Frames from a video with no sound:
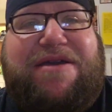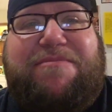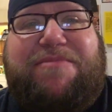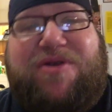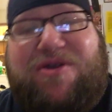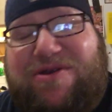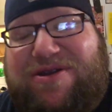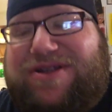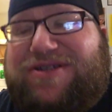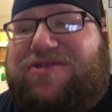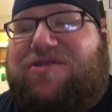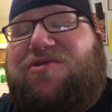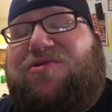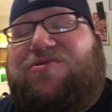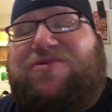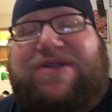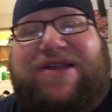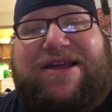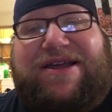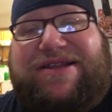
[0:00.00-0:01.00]
Beer is
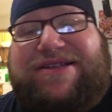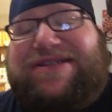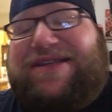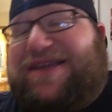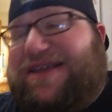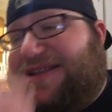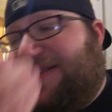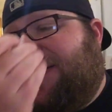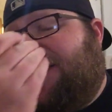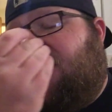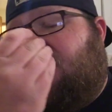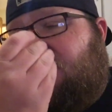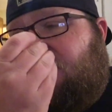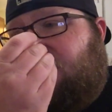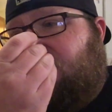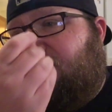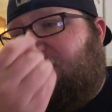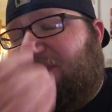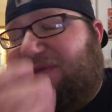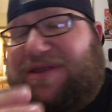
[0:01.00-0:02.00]
cold, guys. It gets
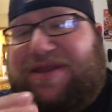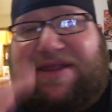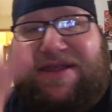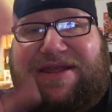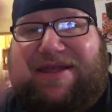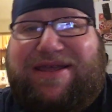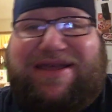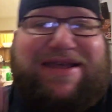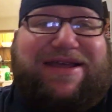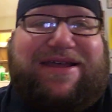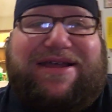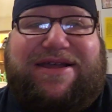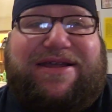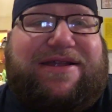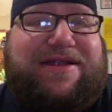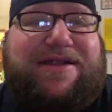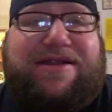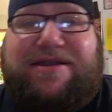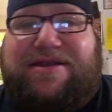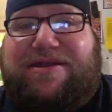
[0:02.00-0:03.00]
cold.
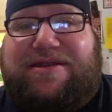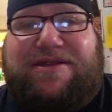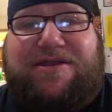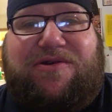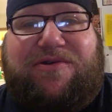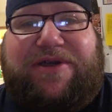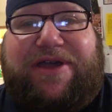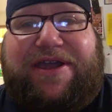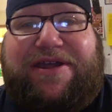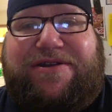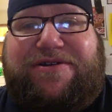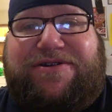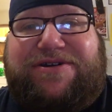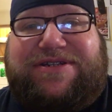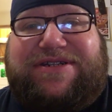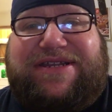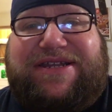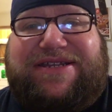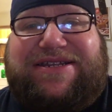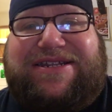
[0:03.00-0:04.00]
No
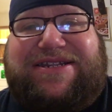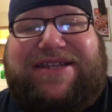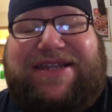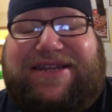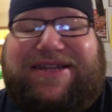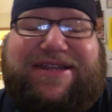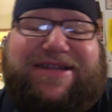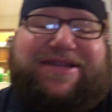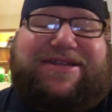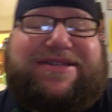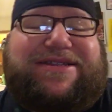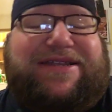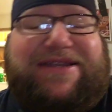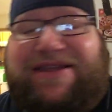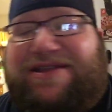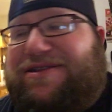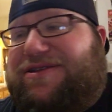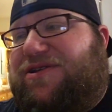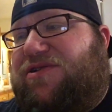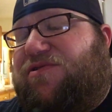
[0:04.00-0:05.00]
haters. It just, it does. It
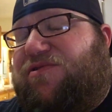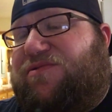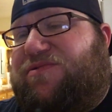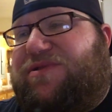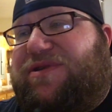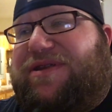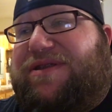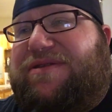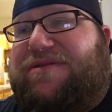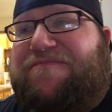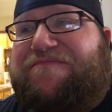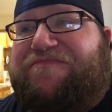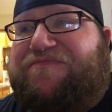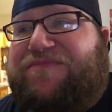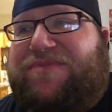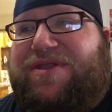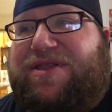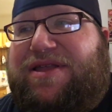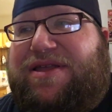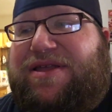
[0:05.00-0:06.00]
gets cold. And
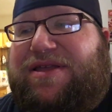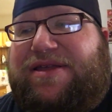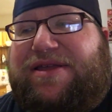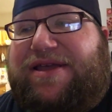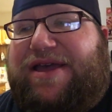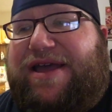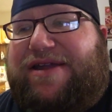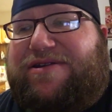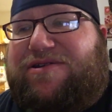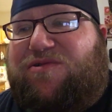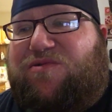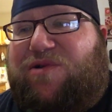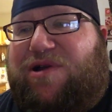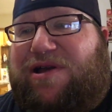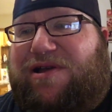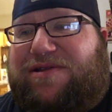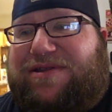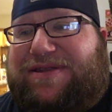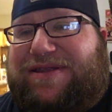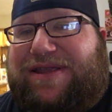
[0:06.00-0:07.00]
after a
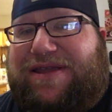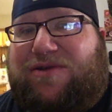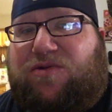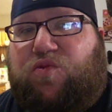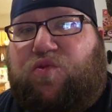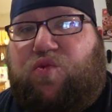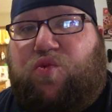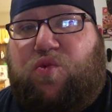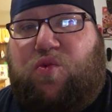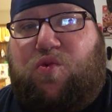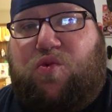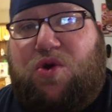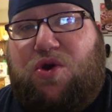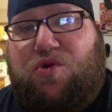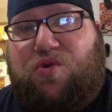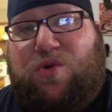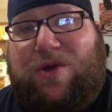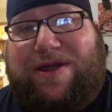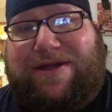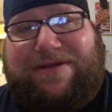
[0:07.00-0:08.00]
while, it's like,
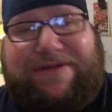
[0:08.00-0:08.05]
woo.